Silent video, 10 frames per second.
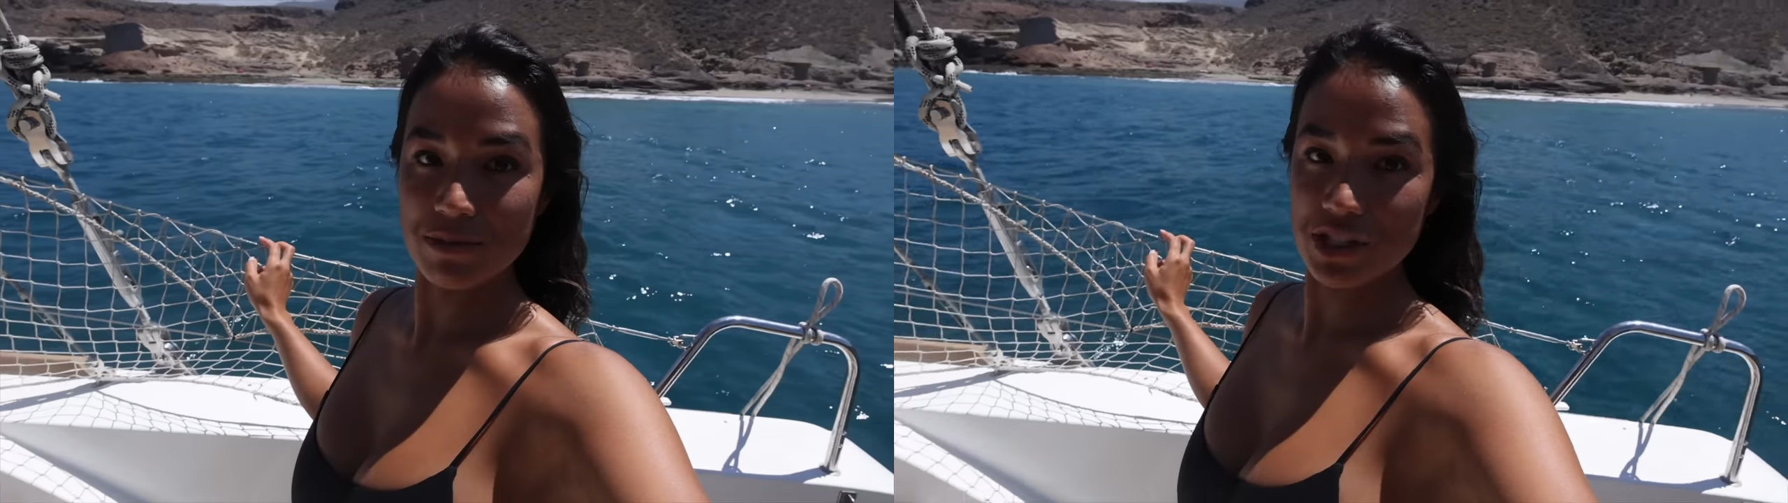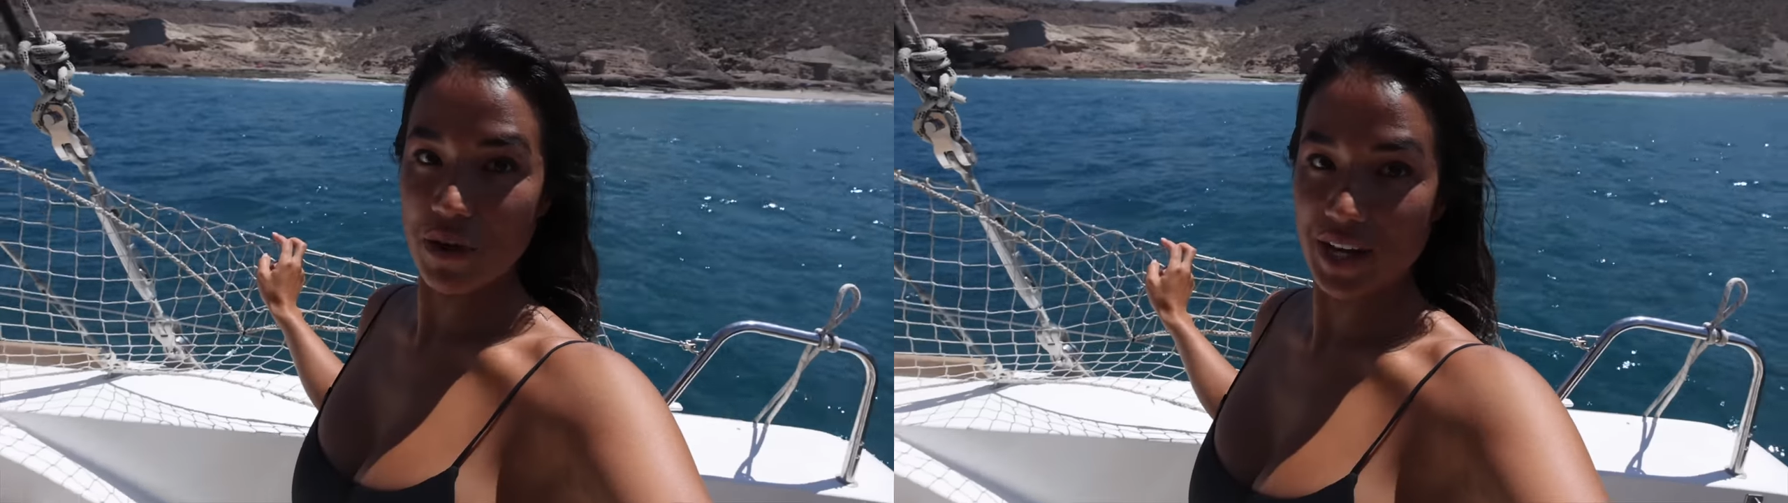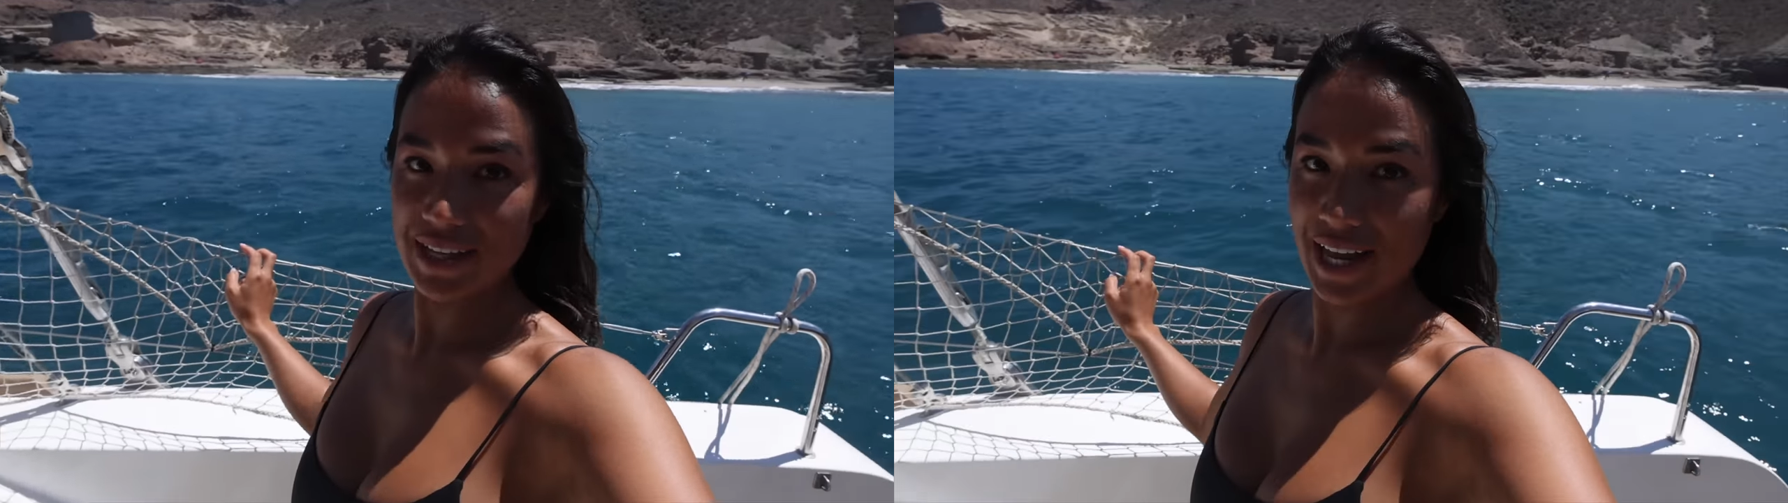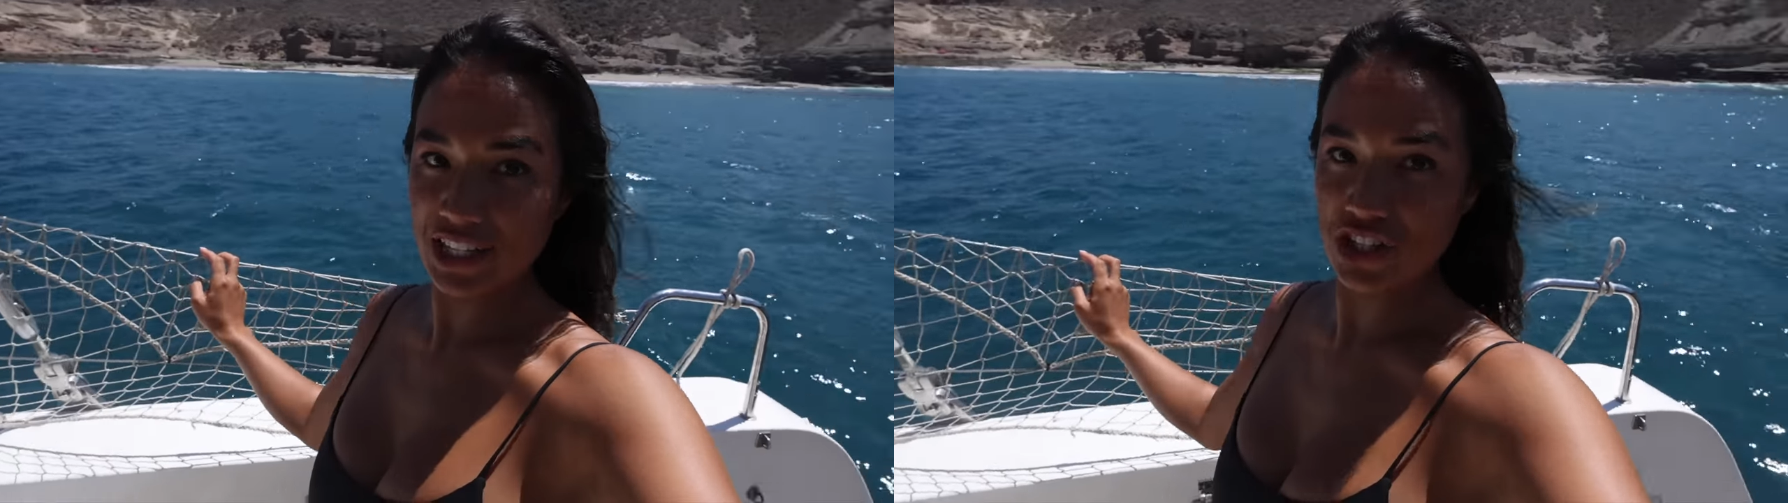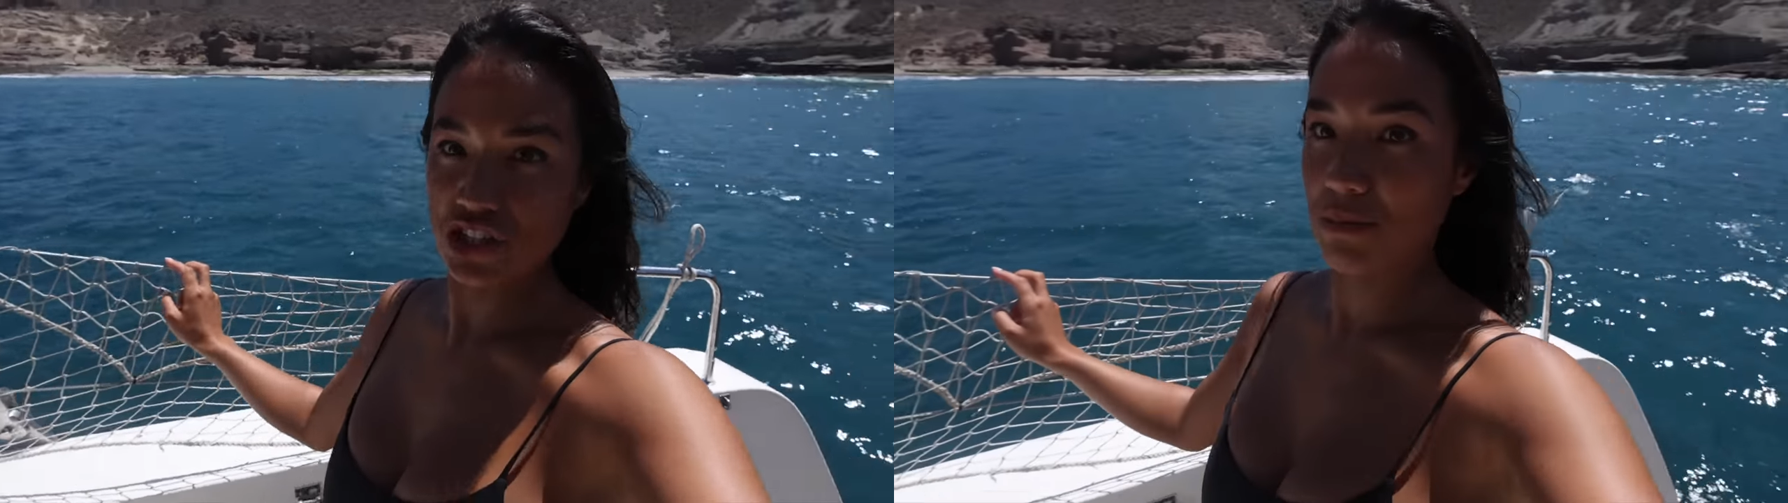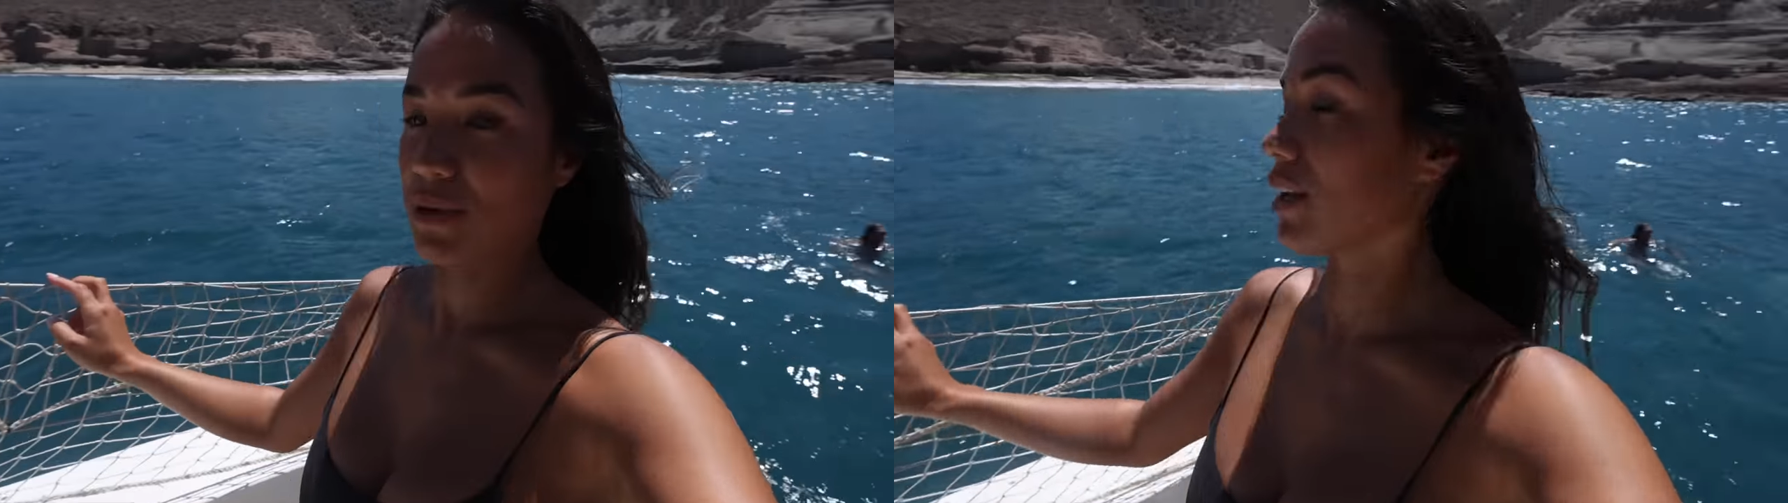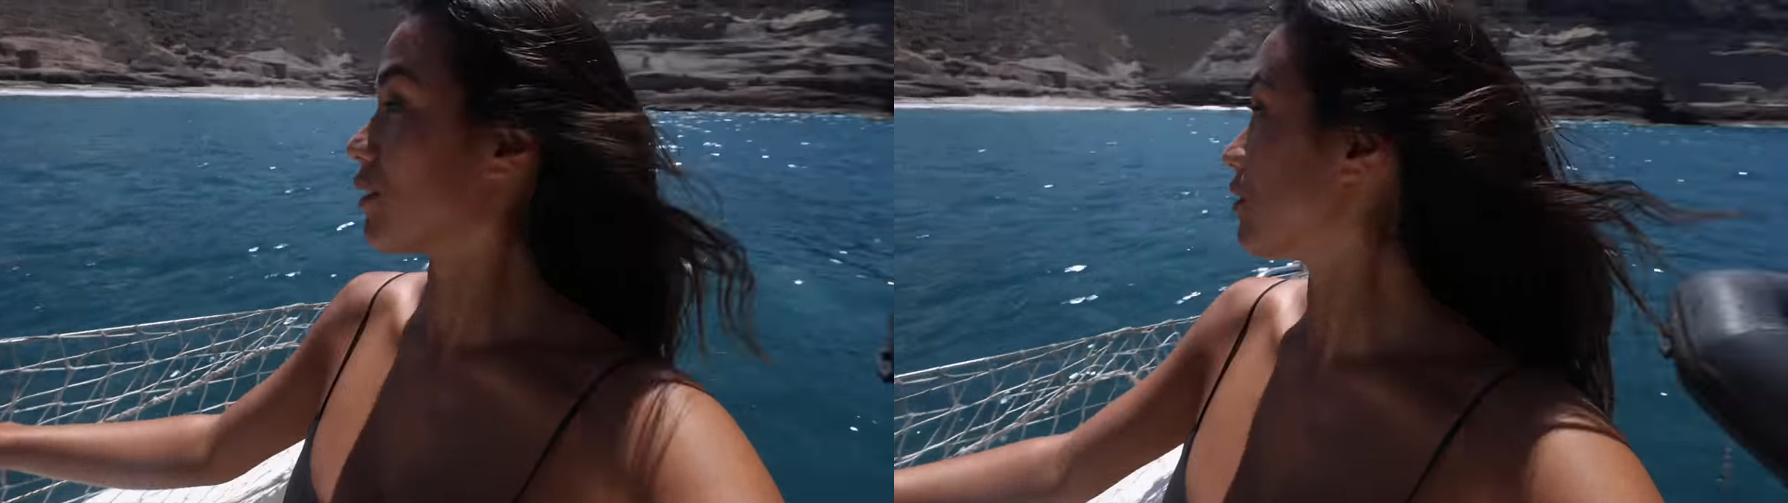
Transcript: so excited to jump in.